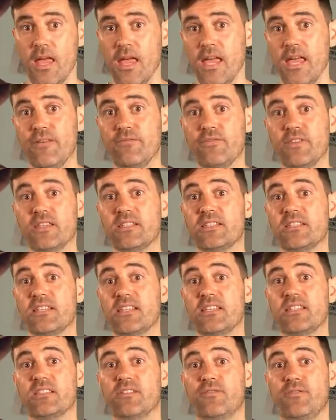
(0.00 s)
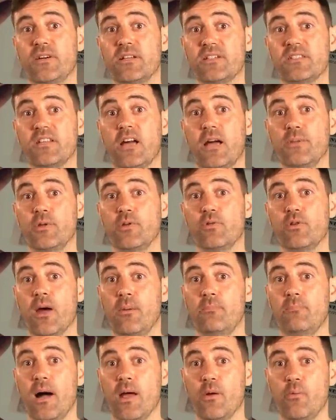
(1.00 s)
If this is the first time you
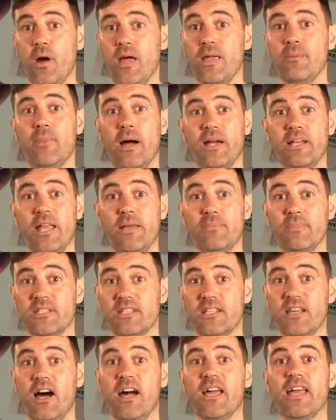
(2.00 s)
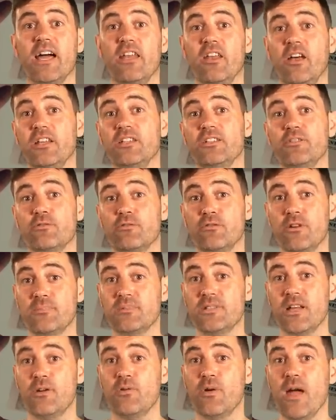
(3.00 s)
come my way, my name is Guy and I do
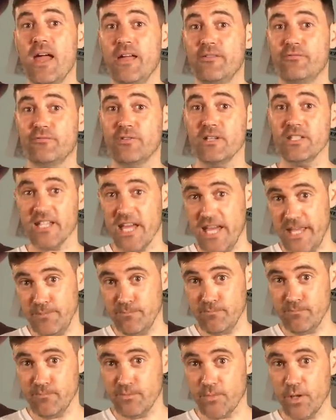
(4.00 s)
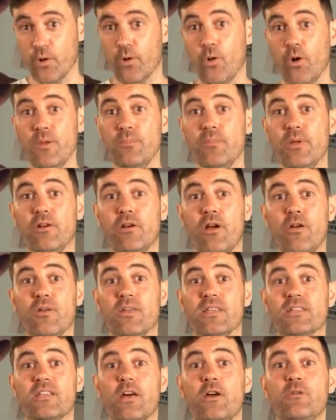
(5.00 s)
crypto every day. The Coin Bureau
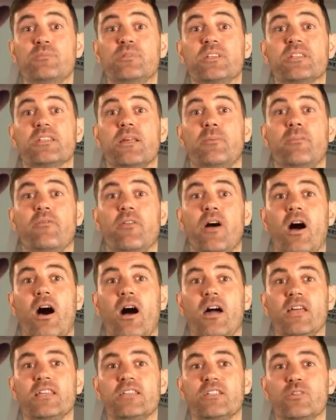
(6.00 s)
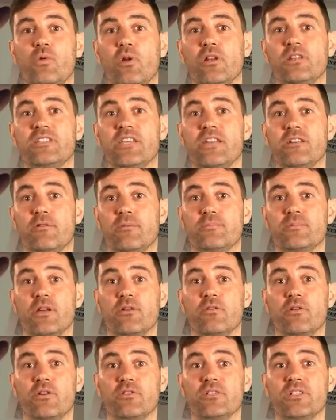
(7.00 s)
is home to some of the highest quality
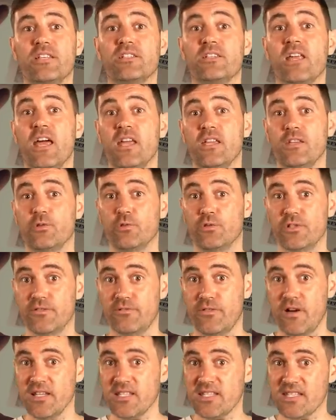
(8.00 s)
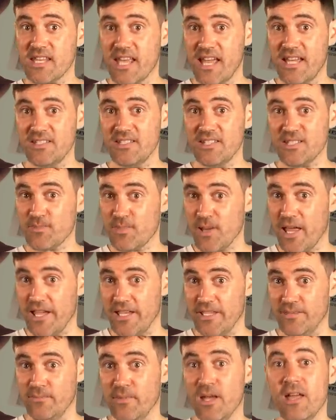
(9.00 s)
crypto content your device can
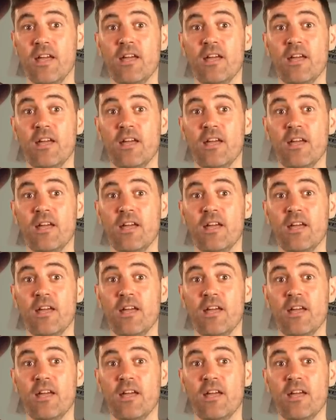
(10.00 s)
display.